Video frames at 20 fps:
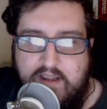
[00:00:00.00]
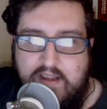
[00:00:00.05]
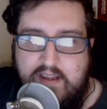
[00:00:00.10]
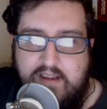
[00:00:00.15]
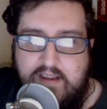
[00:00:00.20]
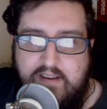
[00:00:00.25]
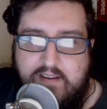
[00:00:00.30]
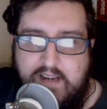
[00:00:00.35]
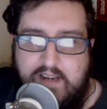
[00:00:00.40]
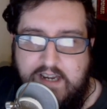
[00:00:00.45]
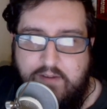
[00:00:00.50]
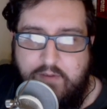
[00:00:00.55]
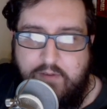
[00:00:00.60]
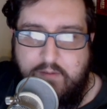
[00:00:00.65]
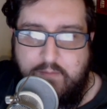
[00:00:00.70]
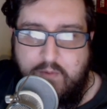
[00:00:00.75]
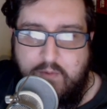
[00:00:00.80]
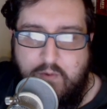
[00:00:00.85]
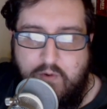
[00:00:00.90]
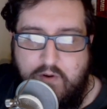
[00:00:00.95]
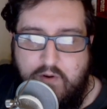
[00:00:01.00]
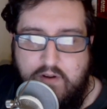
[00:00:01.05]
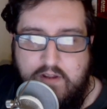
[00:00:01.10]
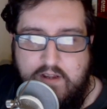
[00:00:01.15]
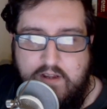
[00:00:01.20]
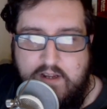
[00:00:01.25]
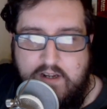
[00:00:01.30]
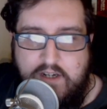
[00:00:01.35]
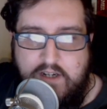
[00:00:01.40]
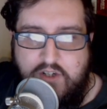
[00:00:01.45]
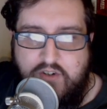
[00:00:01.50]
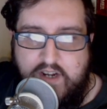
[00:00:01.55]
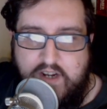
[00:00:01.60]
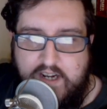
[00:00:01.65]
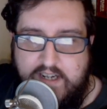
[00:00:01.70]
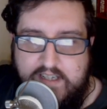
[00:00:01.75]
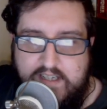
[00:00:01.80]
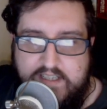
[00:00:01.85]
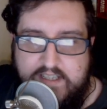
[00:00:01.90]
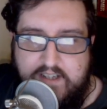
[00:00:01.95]
dealing with more
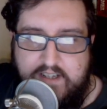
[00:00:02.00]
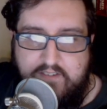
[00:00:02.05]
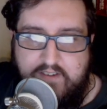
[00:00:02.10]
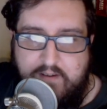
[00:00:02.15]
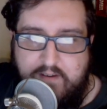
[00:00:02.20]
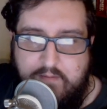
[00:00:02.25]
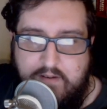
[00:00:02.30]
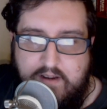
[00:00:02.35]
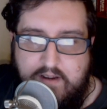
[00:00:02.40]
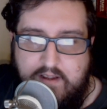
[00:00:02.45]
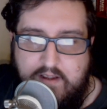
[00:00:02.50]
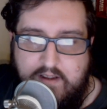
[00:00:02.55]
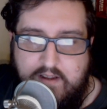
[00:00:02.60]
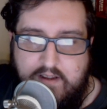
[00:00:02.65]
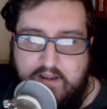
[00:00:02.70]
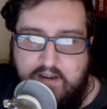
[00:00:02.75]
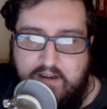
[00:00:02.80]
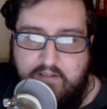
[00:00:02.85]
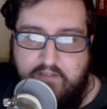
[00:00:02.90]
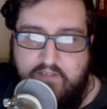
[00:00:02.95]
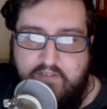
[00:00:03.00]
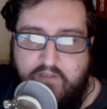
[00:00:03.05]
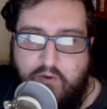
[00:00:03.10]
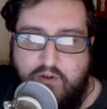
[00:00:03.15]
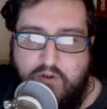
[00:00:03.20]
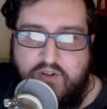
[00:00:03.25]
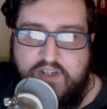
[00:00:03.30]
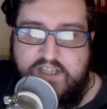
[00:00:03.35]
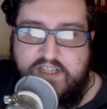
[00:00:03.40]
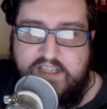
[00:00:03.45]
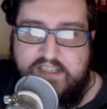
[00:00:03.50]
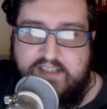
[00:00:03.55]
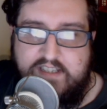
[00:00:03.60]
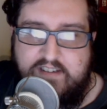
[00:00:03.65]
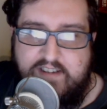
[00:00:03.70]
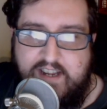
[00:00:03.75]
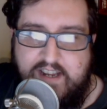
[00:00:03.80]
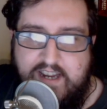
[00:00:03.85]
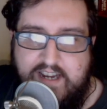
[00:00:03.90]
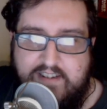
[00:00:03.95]
dragony stuff in fortresses and
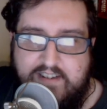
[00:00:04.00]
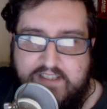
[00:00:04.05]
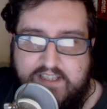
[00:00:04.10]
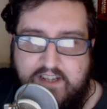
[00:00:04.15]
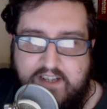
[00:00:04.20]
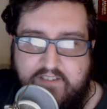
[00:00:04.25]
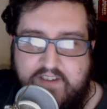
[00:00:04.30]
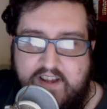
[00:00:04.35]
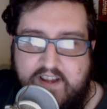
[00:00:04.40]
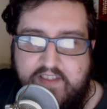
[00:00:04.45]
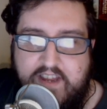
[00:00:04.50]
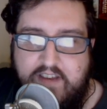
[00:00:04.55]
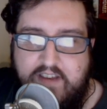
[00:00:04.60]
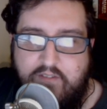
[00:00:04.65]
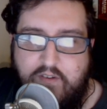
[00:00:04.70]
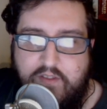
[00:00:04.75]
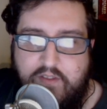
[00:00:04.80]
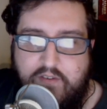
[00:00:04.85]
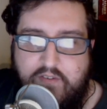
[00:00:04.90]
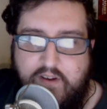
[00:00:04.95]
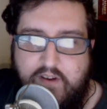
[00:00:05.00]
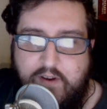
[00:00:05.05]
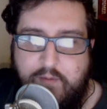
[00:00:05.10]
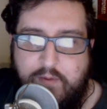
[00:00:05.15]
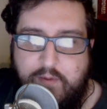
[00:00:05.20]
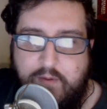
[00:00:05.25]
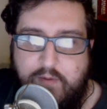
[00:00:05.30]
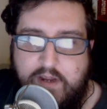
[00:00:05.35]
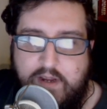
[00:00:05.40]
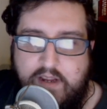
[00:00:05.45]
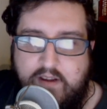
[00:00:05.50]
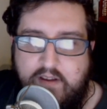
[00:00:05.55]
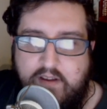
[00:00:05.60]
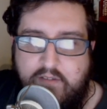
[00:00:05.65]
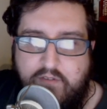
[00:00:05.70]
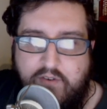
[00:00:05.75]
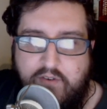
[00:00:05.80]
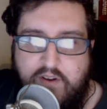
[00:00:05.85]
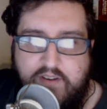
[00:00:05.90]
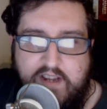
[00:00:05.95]
taking out stuff, and then you've got the final bit where you
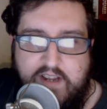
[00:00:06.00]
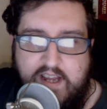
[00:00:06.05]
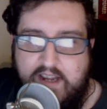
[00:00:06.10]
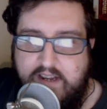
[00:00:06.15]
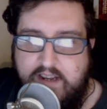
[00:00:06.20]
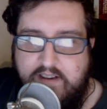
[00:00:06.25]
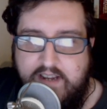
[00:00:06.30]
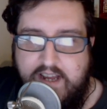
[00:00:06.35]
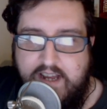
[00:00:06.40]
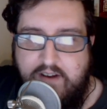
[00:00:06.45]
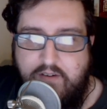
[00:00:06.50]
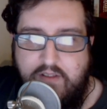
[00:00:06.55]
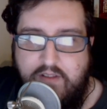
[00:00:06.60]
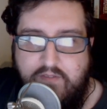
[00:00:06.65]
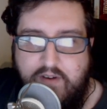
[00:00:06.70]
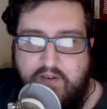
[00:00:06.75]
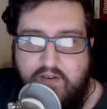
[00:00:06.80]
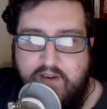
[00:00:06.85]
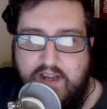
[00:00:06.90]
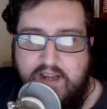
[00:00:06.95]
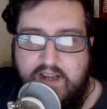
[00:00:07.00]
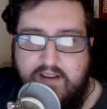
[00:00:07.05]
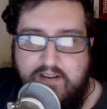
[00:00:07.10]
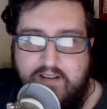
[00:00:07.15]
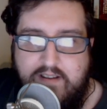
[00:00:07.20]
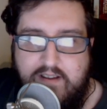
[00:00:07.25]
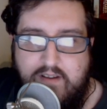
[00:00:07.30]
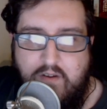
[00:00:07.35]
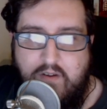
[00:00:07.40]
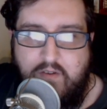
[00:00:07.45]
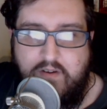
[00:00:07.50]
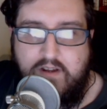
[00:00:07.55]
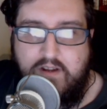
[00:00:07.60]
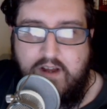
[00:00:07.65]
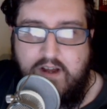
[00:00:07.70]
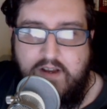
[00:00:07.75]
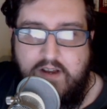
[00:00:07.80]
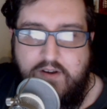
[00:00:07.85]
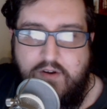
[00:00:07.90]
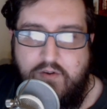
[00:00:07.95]
confront Agendaur at the very end on
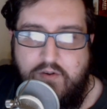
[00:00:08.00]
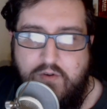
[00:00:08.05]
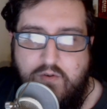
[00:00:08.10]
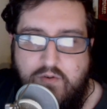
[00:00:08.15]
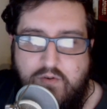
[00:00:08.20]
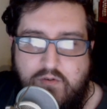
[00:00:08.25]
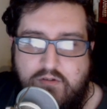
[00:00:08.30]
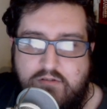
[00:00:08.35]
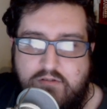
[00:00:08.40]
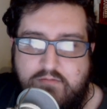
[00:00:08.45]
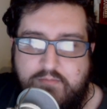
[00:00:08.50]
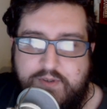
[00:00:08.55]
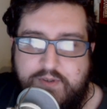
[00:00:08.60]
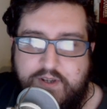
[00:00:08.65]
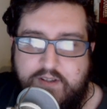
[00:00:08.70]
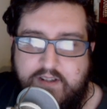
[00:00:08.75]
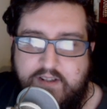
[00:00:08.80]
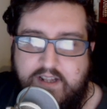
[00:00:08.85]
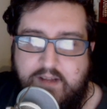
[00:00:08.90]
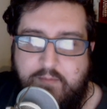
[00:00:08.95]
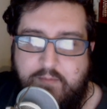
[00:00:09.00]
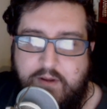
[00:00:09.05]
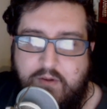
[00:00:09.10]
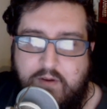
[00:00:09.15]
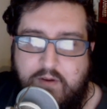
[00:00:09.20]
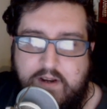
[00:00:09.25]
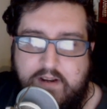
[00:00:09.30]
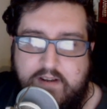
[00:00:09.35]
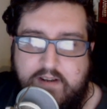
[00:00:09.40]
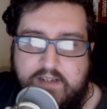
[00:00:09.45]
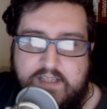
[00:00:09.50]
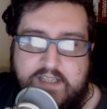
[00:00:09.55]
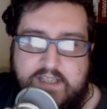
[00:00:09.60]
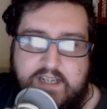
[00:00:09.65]
Khan'Dûm. So I think that would be quite nice